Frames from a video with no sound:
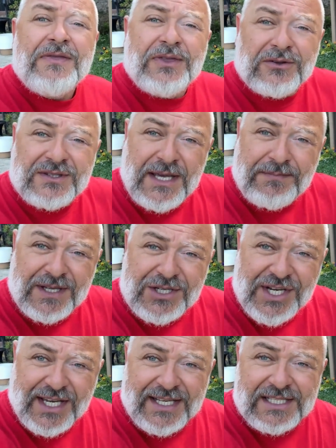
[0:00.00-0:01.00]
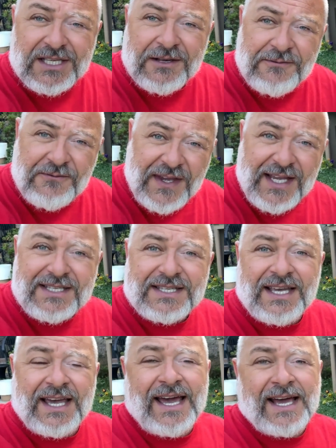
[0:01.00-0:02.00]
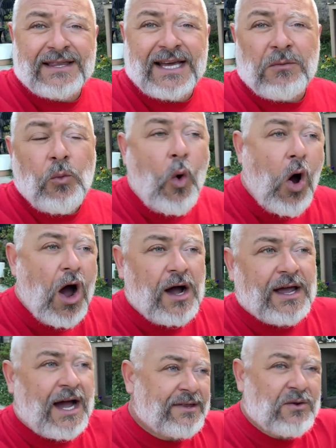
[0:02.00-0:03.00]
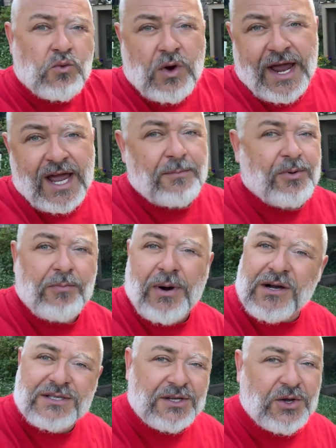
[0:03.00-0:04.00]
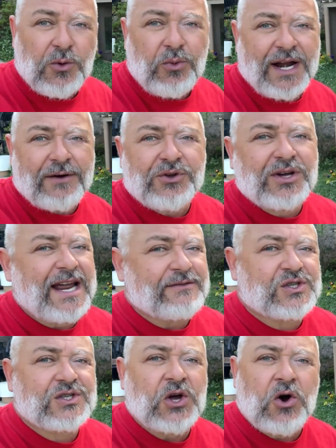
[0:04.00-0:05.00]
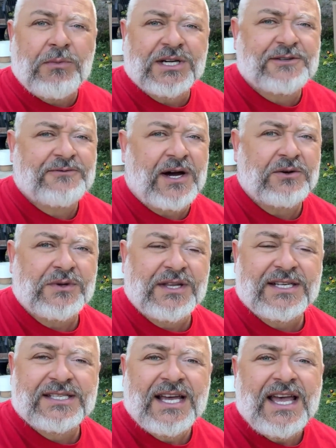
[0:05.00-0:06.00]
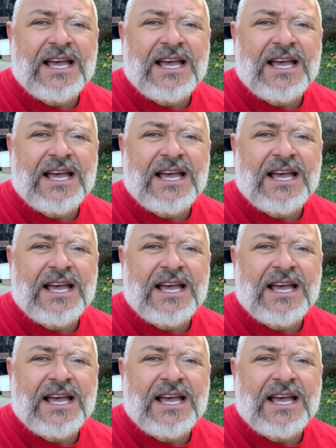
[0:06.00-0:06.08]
They'll dip the chicken's feet and let them walk on the ramp or parts of the coop, whatever. You can have so much fun with this.